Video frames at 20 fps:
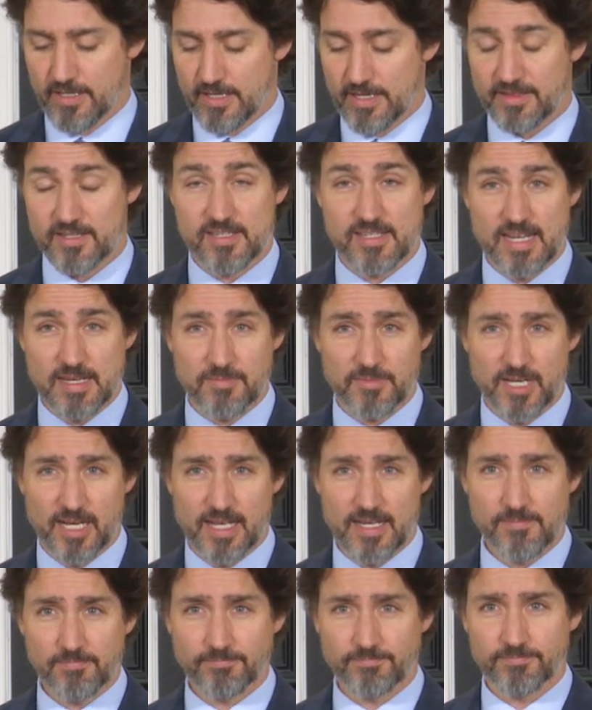At the same
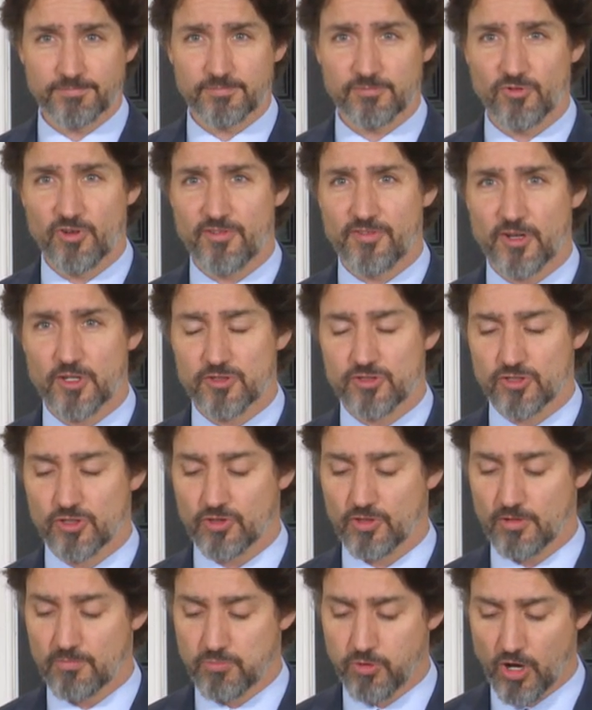time, we've
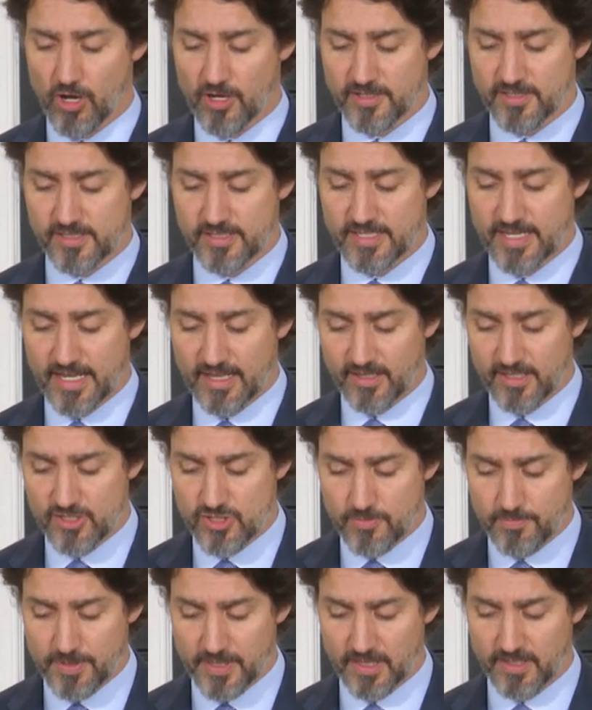also broadened
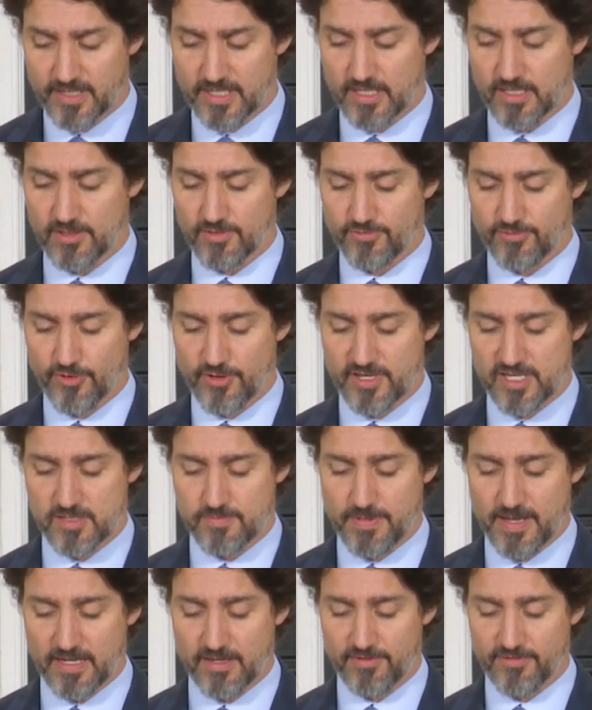eligibility for this
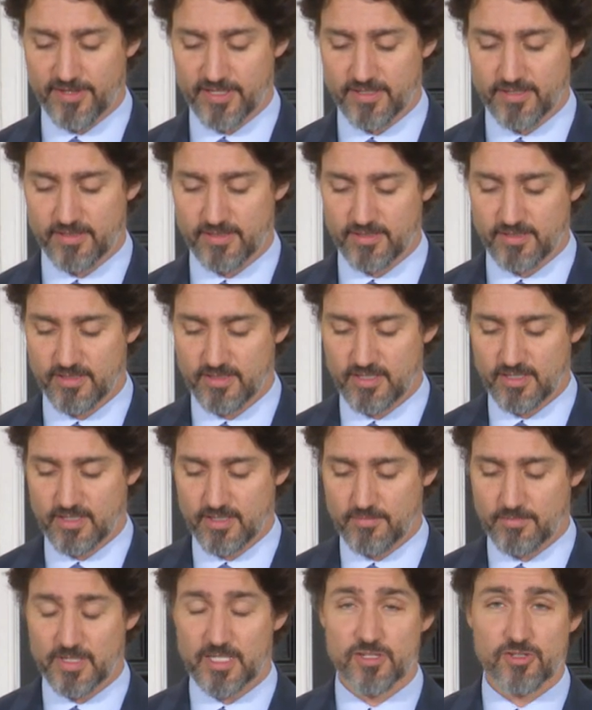benefit.
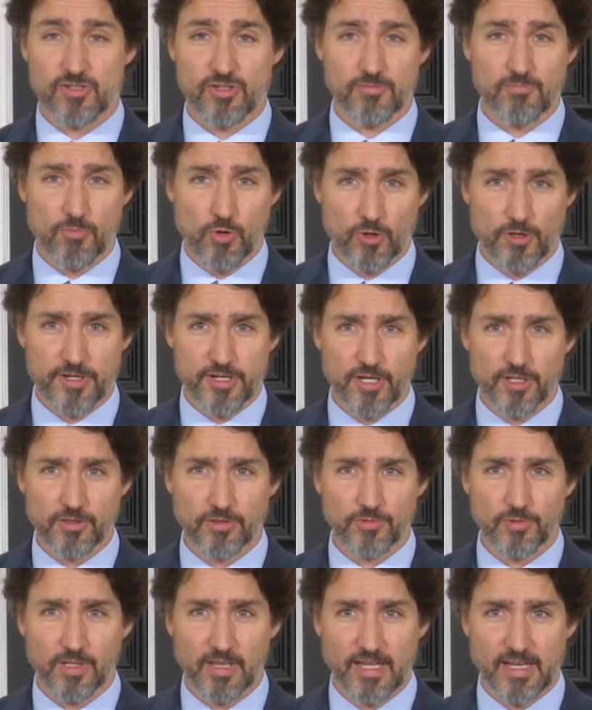Minister Morneau
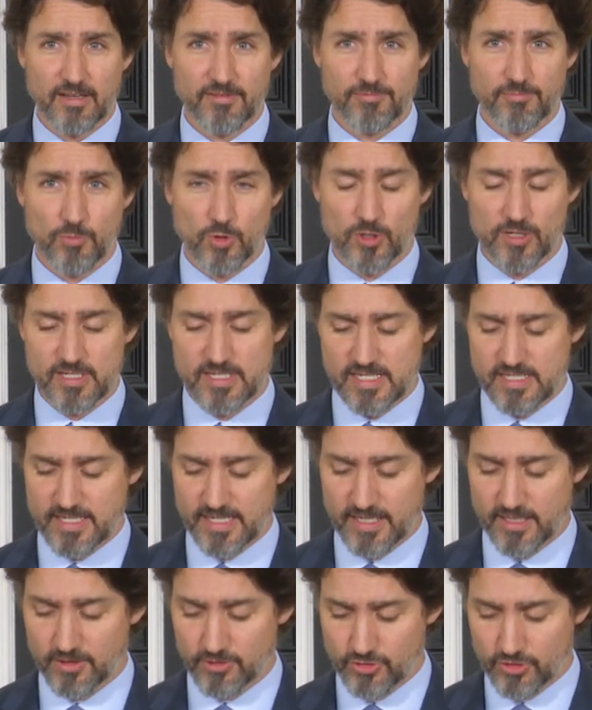will have more
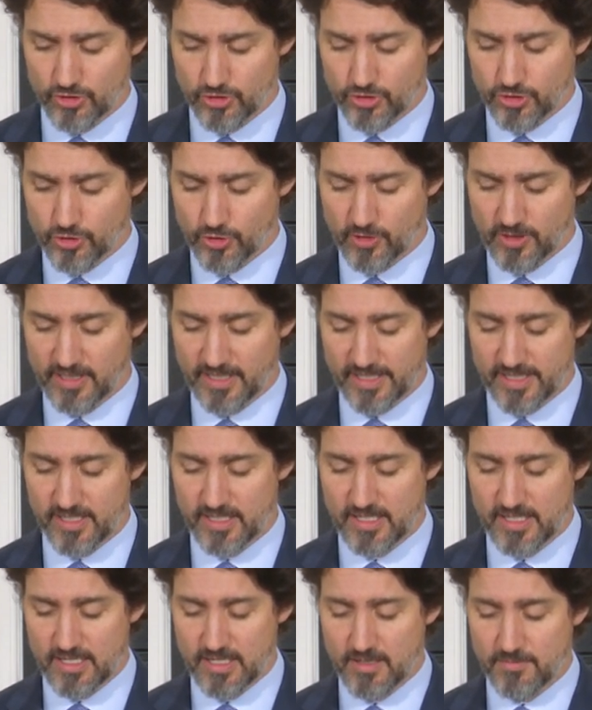details shortly,
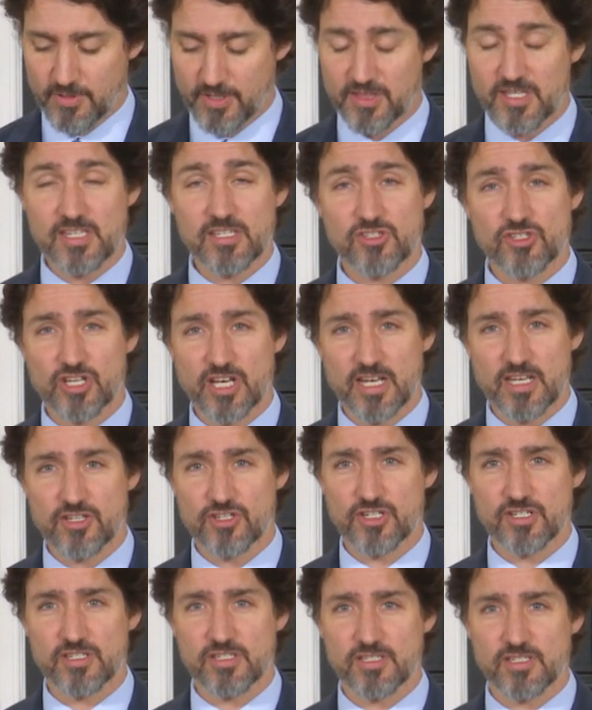but these
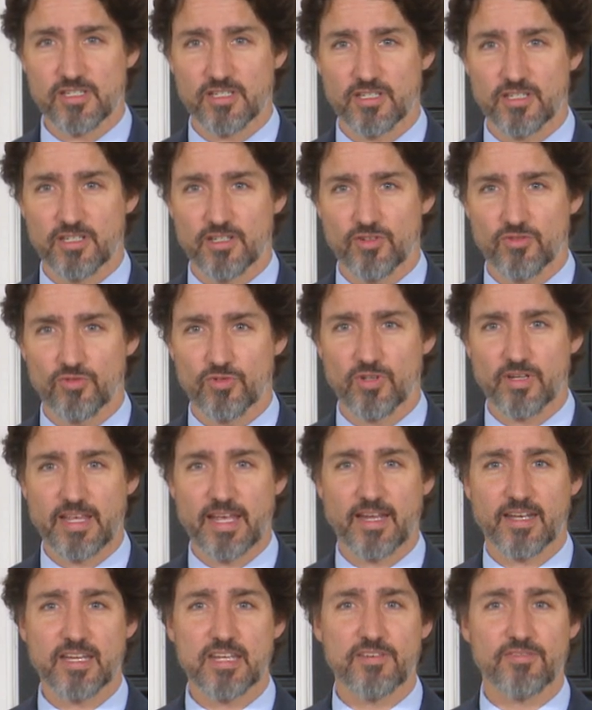changes will
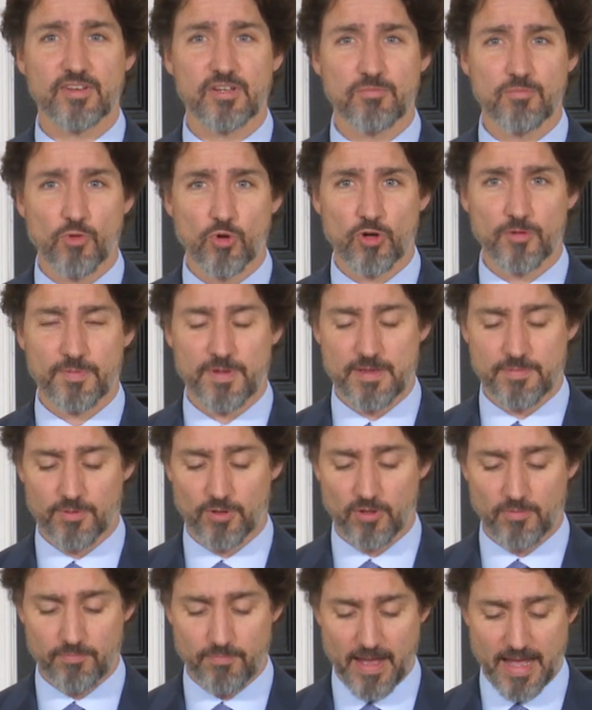get even more
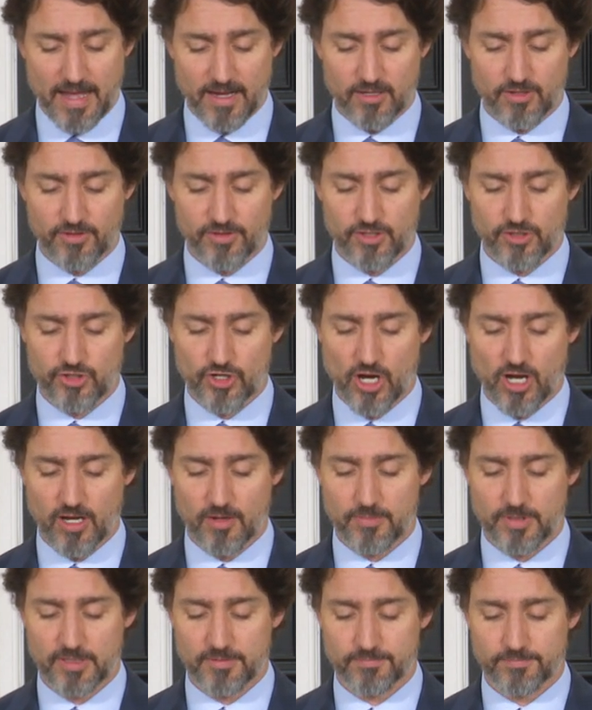people back on the
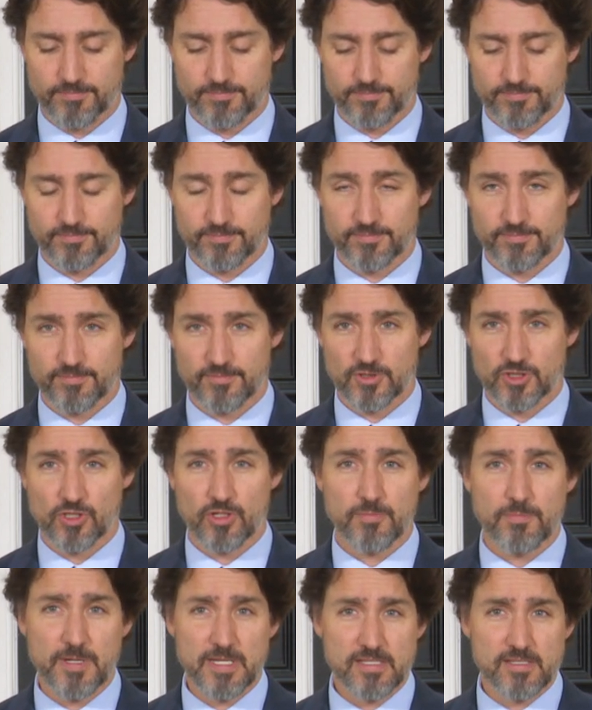job. So
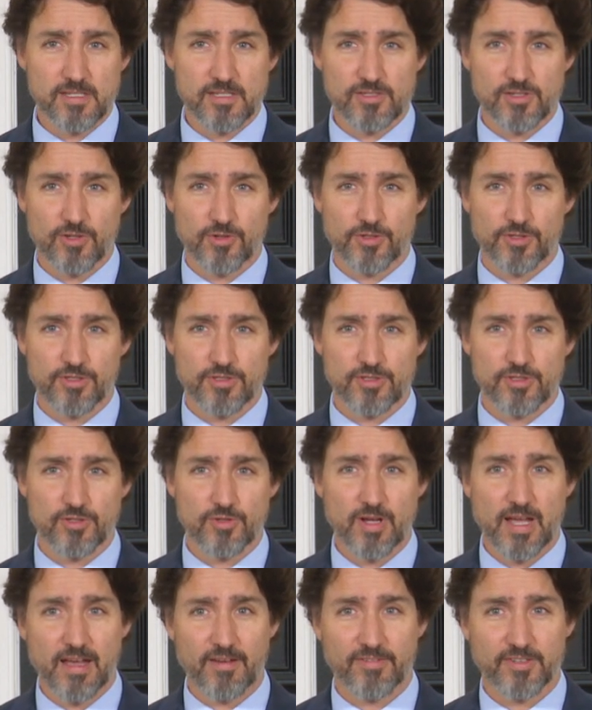to business owners
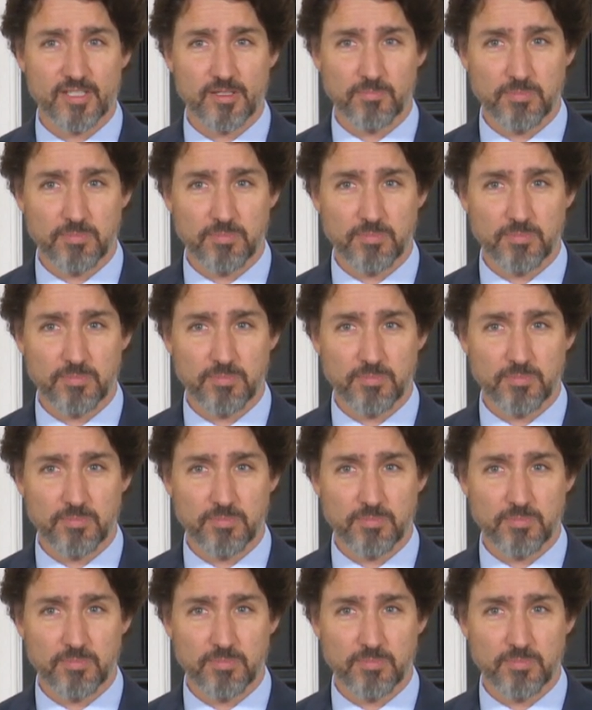who haven't